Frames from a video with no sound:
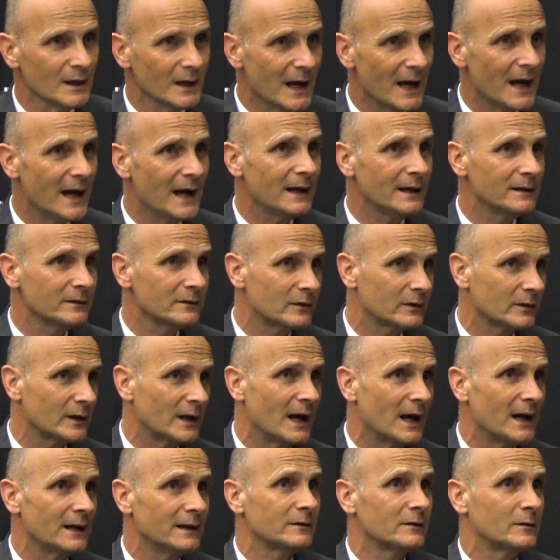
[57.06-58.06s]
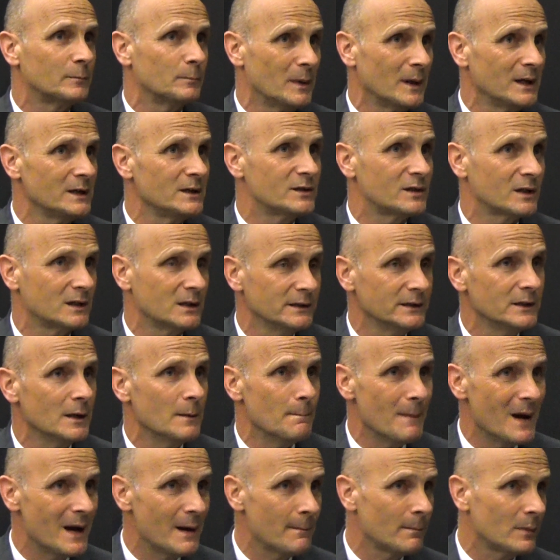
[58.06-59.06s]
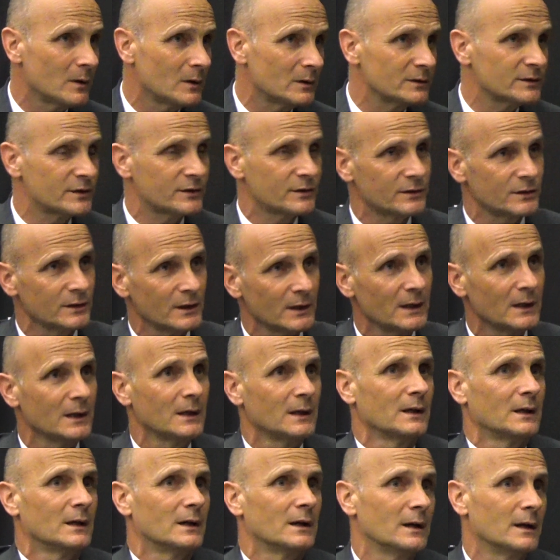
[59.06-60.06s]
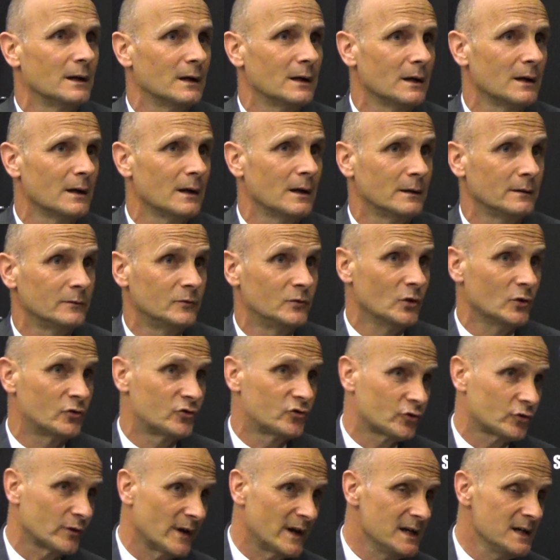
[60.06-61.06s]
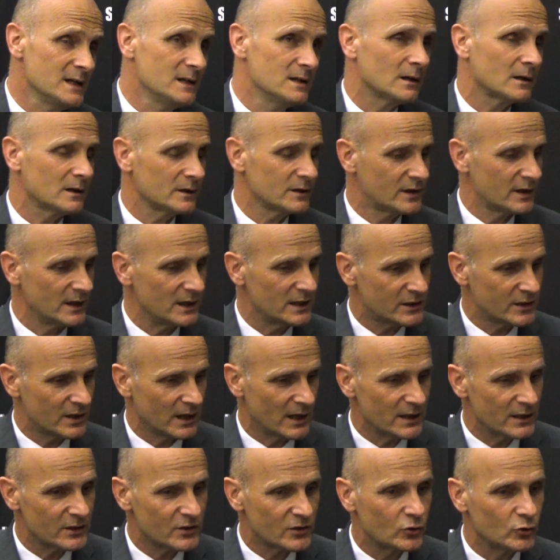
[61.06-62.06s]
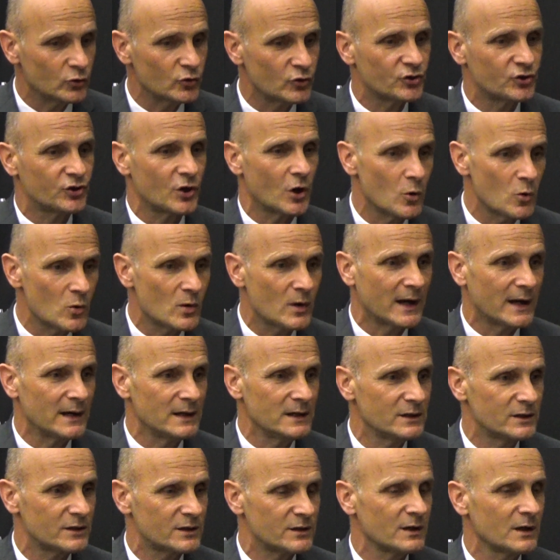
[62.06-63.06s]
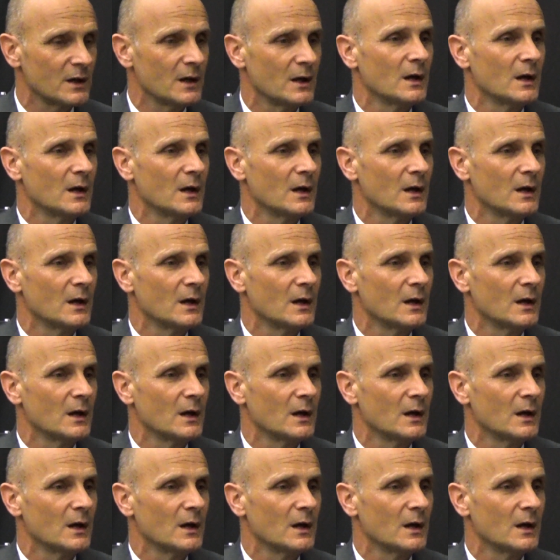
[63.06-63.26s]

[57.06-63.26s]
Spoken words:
and basically the members, the traders, is to showcase